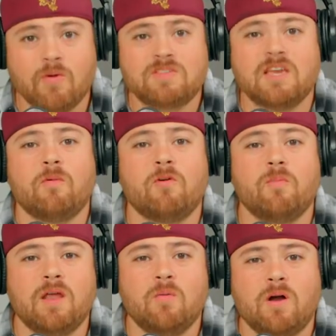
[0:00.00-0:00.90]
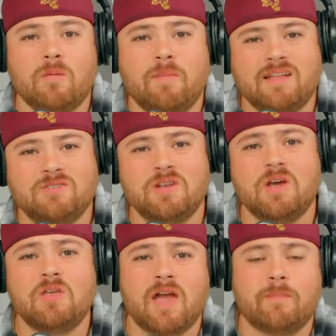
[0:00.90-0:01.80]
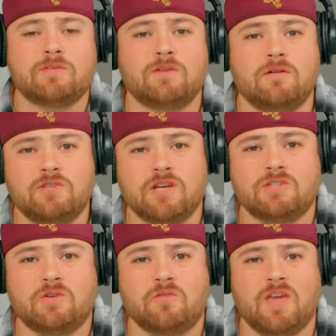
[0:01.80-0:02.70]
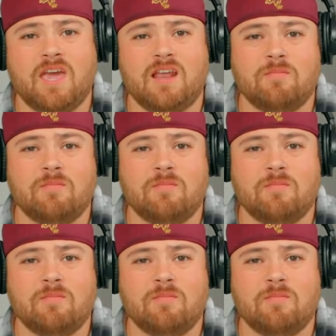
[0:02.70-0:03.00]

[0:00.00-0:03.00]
Hey, what's up, everybody? Welcome back to another episode of Just Create.